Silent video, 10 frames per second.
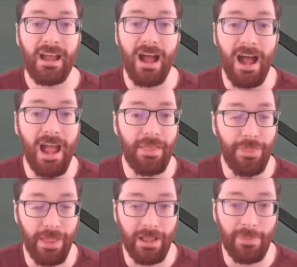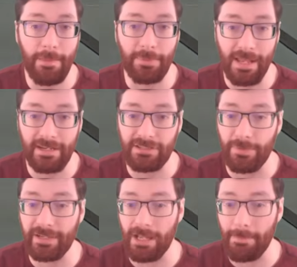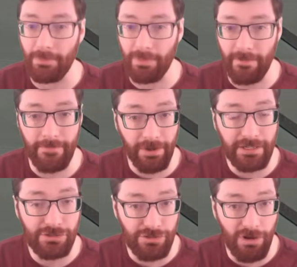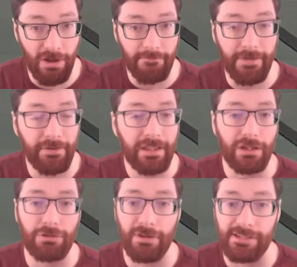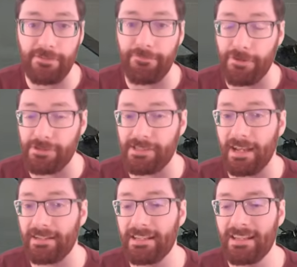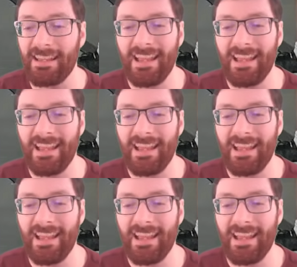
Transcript: I think that Branden is going to come in with a very strong, very aggressive first technique,